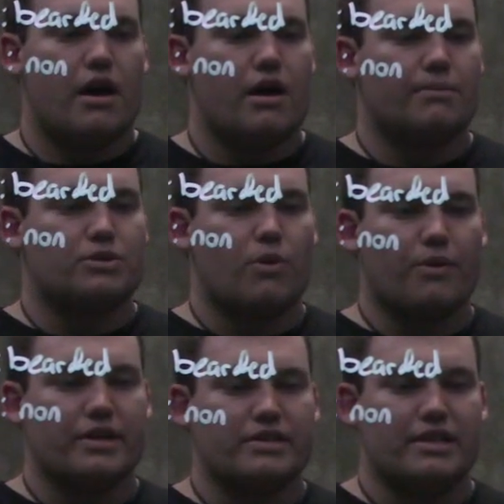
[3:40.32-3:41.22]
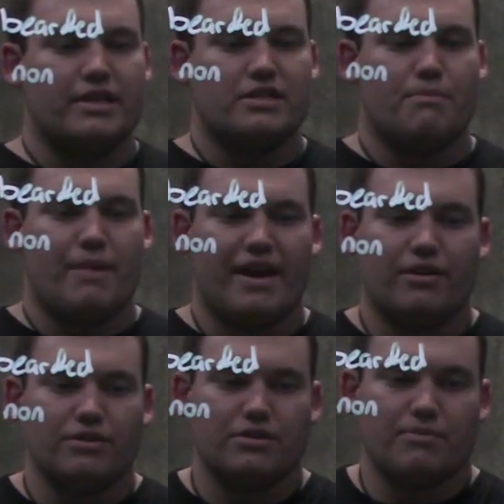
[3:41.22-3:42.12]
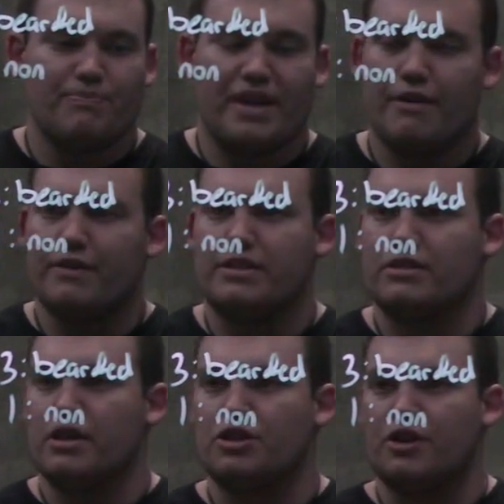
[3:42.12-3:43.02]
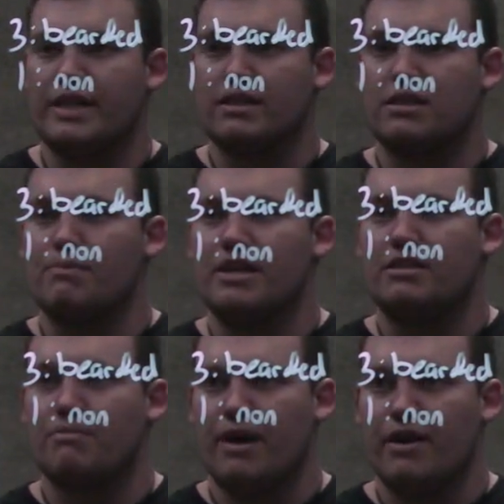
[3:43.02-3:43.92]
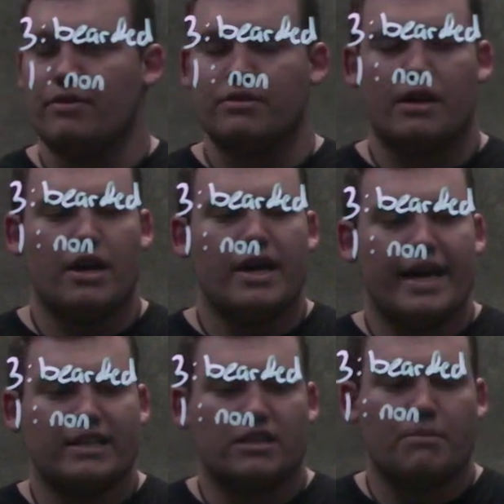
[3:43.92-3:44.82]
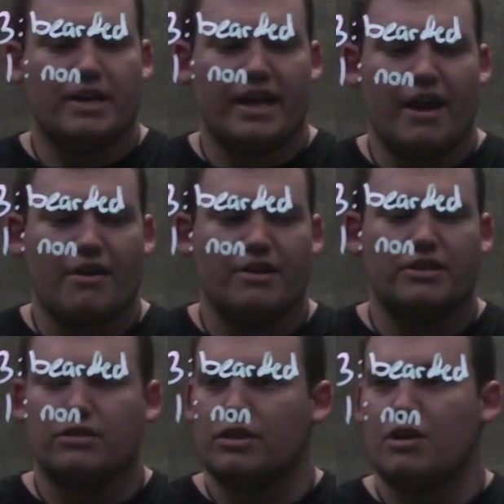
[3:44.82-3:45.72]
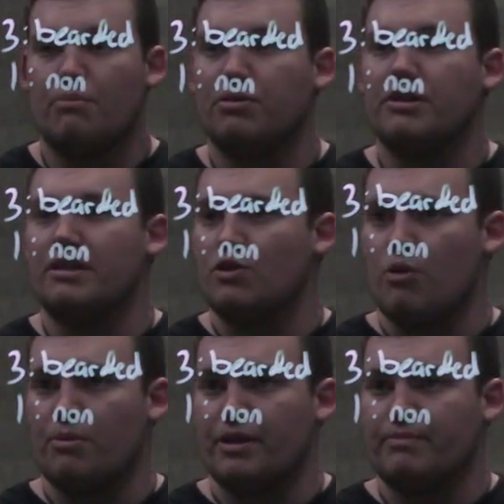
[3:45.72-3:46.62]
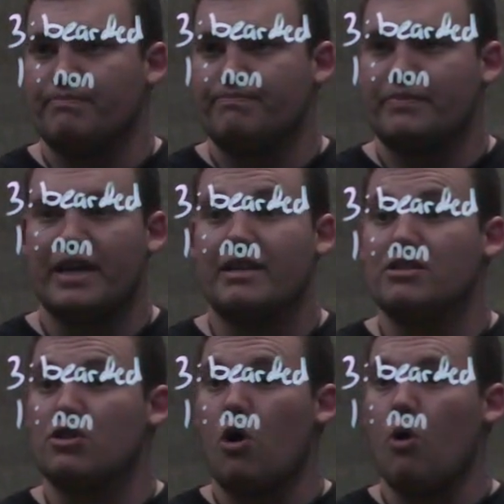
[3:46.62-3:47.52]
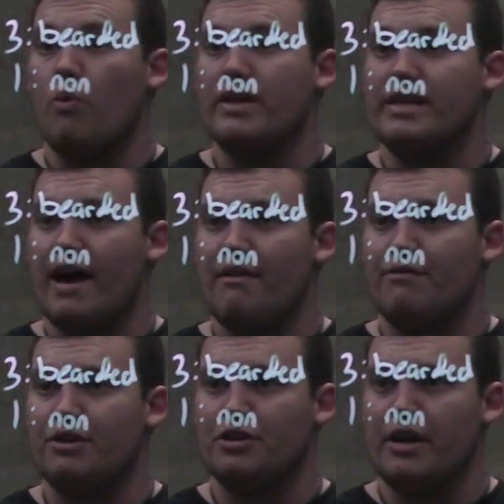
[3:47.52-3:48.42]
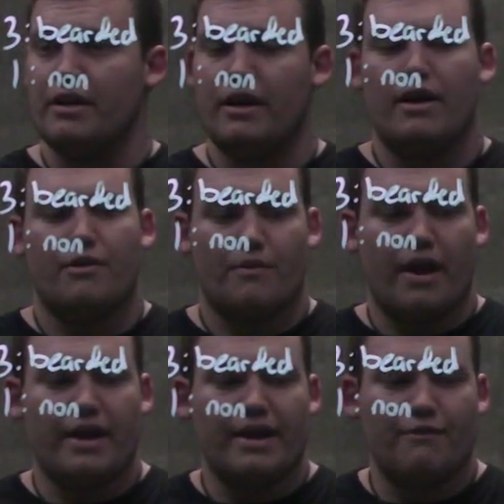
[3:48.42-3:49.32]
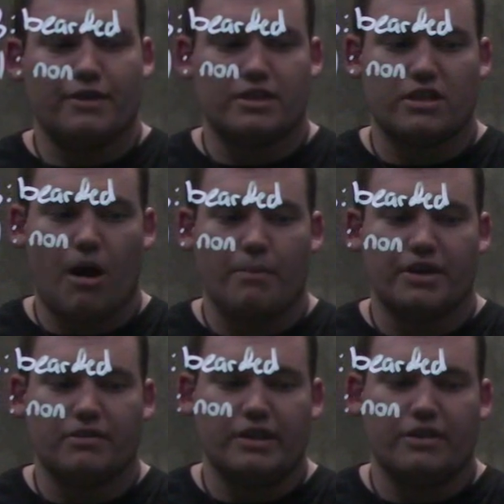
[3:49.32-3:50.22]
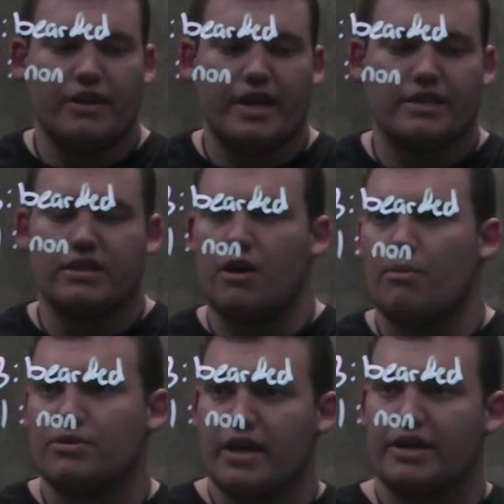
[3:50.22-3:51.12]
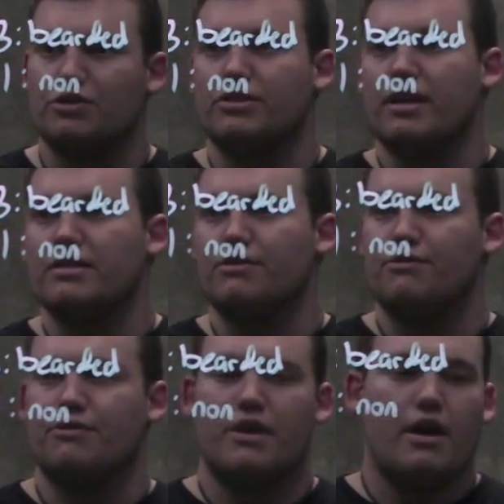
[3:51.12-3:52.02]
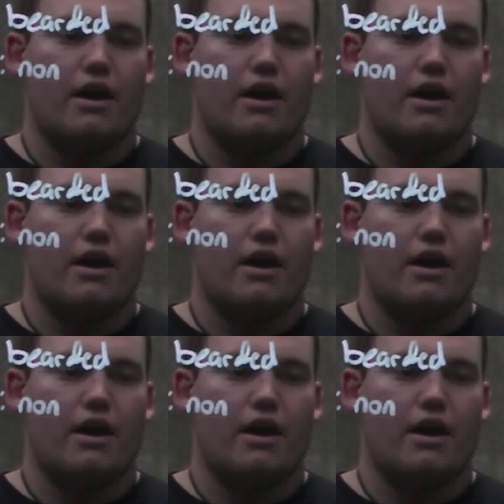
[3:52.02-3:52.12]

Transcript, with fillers: Um, so what we're gonna see is the males, if it's a trait that's limited to males, it's gonna be inherited completely normally it doesn't always have the trait, right? If it's a dominant allele and it's a homozygous recessive